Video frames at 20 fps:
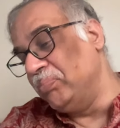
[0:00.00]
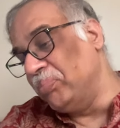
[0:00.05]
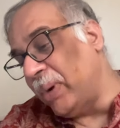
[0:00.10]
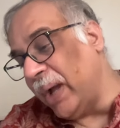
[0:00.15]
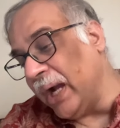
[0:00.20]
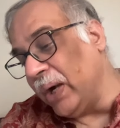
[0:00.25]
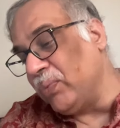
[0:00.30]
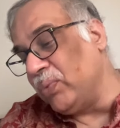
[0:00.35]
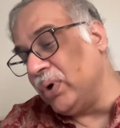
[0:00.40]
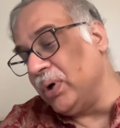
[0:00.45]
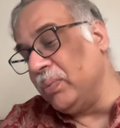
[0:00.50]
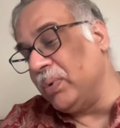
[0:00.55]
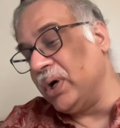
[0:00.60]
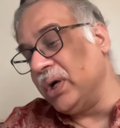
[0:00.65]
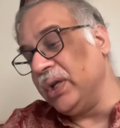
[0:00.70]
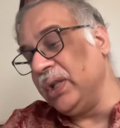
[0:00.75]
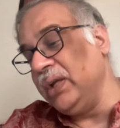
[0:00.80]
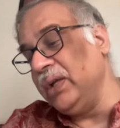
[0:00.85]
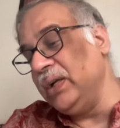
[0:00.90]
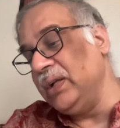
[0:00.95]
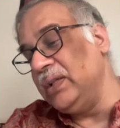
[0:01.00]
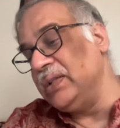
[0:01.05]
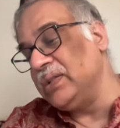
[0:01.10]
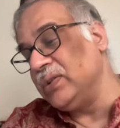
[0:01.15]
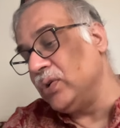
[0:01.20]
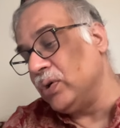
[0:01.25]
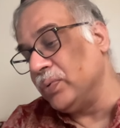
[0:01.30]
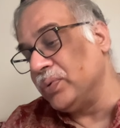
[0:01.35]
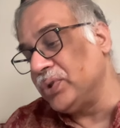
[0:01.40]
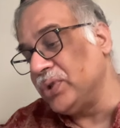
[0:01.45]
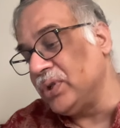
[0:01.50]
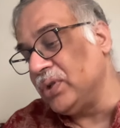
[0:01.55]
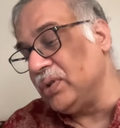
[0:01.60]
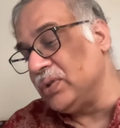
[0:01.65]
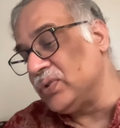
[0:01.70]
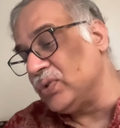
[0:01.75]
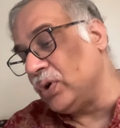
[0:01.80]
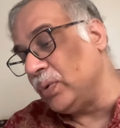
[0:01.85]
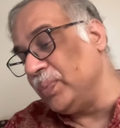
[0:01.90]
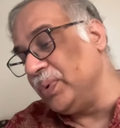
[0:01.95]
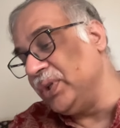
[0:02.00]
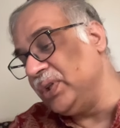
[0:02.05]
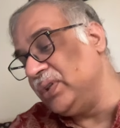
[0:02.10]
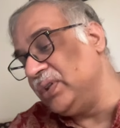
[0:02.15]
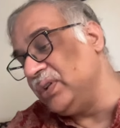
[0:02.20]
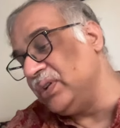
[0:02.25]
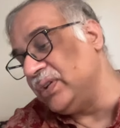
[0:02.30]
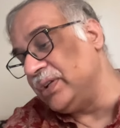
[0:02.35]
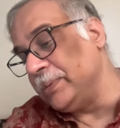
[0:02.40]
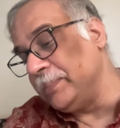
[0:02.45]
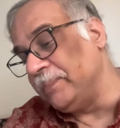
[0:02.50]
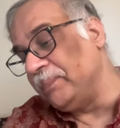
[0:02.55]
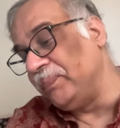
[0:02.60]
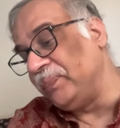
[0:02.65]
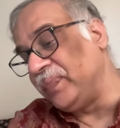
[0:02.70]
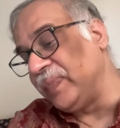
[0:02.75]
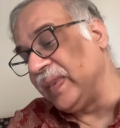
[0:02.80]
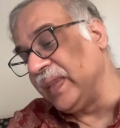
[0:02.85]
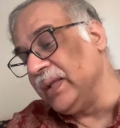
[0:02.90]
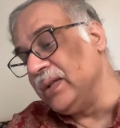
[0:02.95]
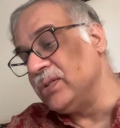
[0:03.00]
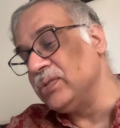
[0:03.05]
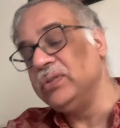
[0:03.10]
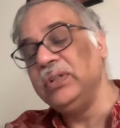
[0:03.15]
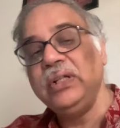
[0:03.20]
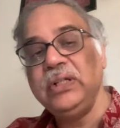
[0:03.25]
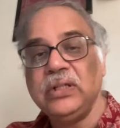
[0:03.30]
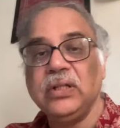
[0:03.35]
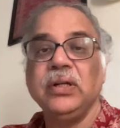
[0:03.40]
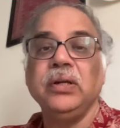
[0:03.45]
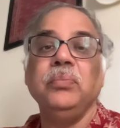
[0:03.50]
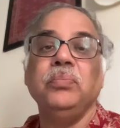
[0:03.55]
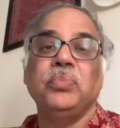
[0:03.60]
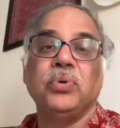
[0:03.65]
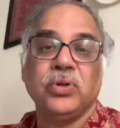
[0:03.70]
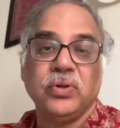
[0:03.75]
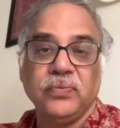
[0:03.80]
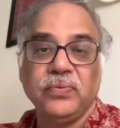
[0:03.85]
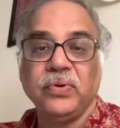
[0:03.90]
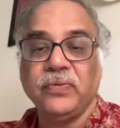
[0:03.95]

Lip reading: backward martingales and optional stopping theorem. So these are important